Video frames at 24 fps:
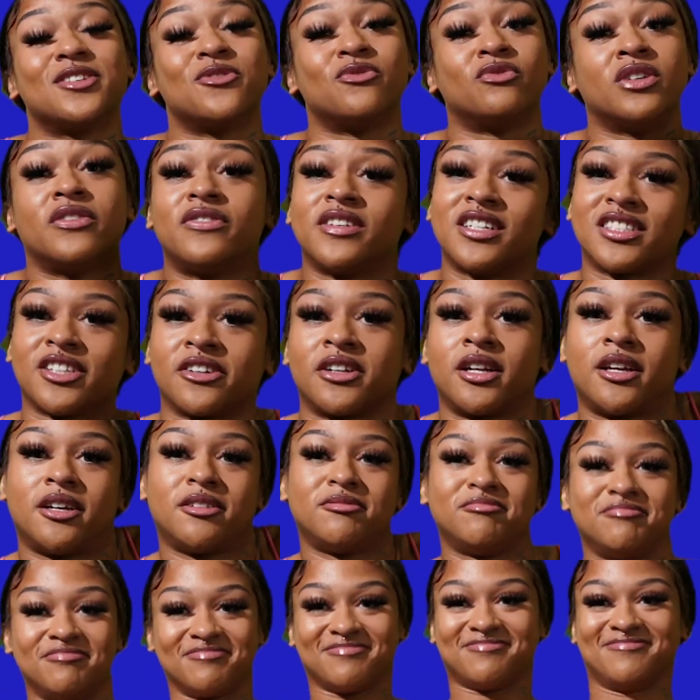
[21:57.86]
We finna turn up
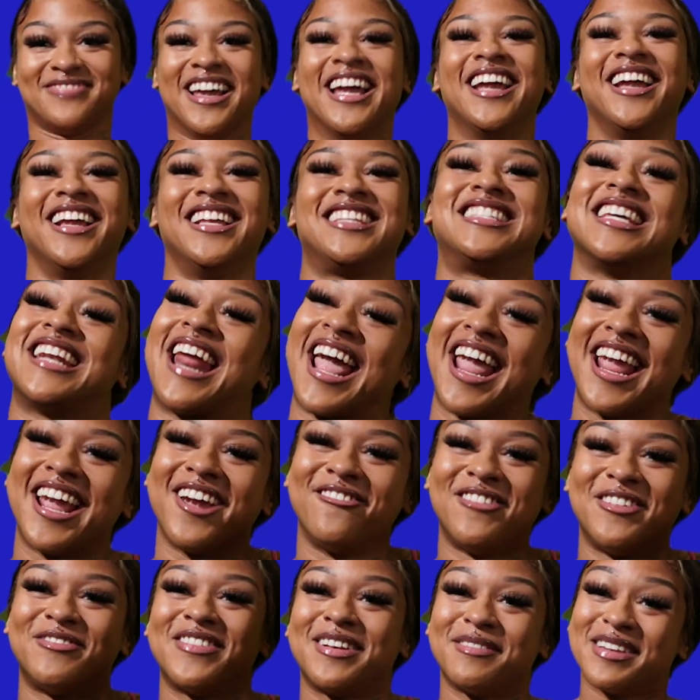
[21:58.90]
tonight.
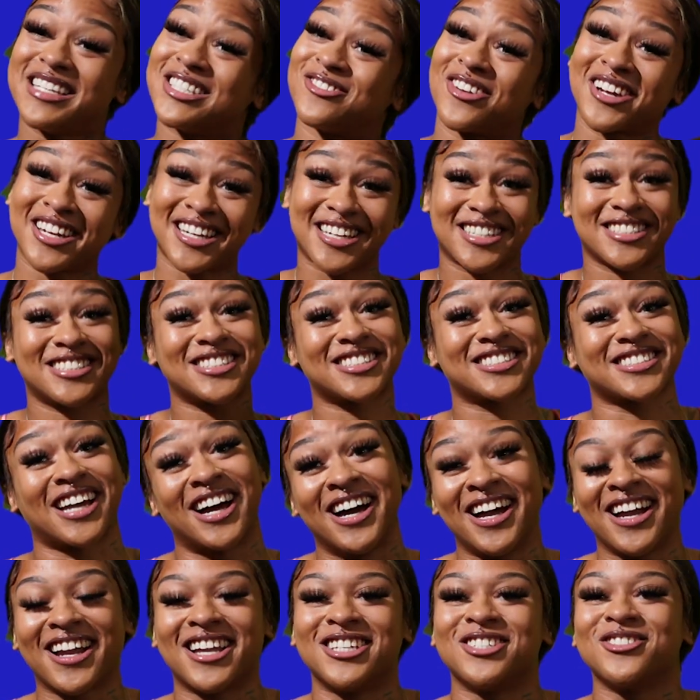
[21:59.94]
We finna be trucking in the
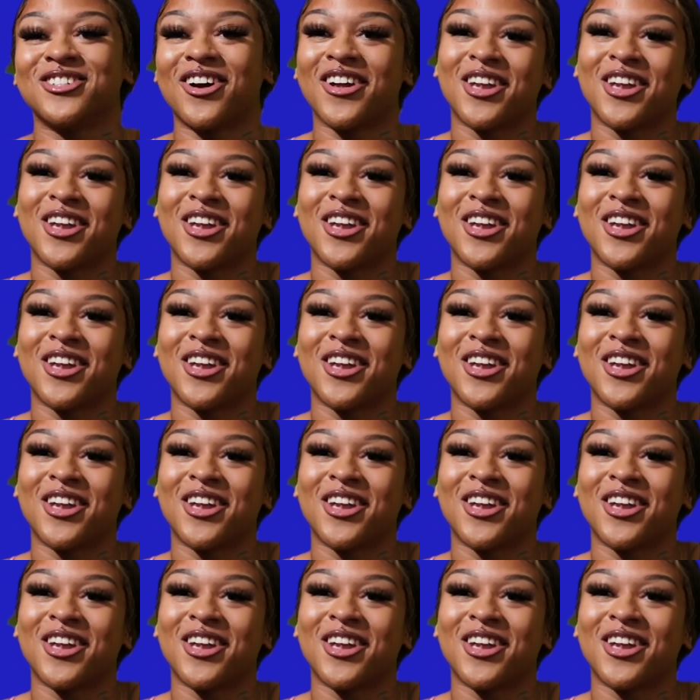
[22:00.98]
skunk, cause you know